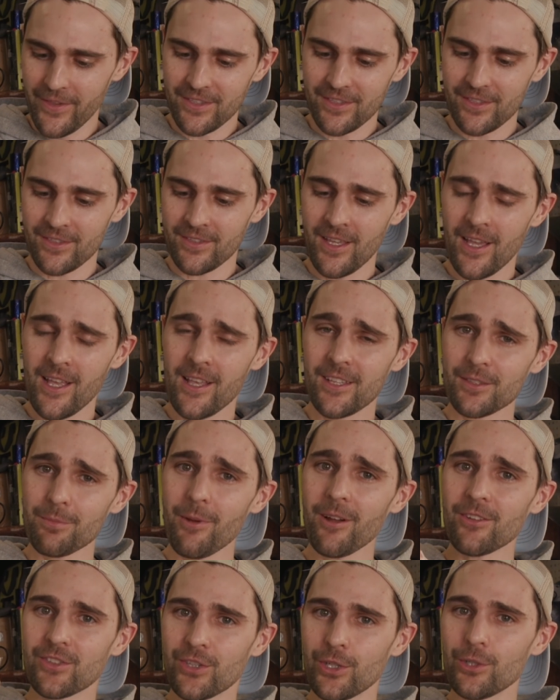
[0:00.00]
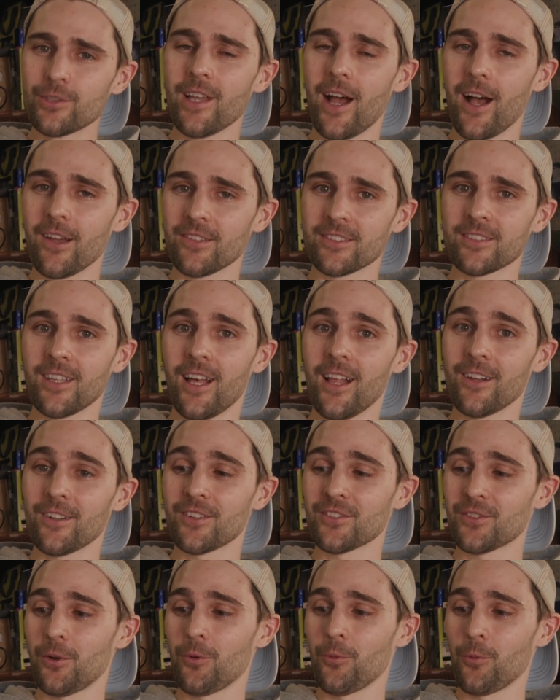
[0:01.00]
This is, this is about
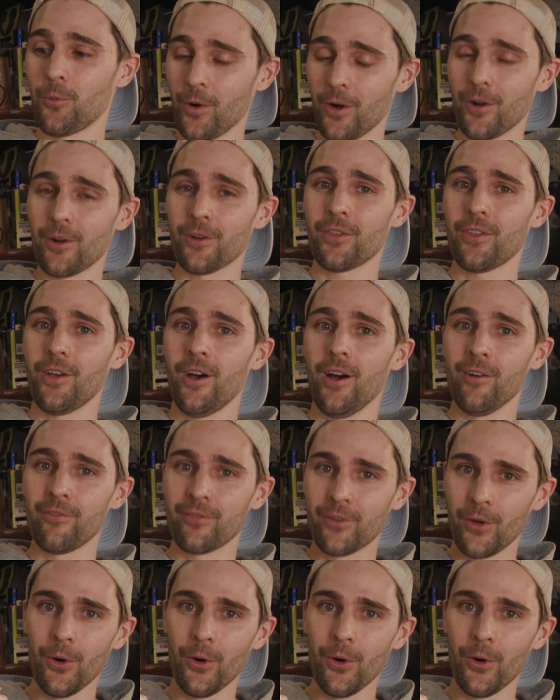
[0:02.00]
$2,000 worth of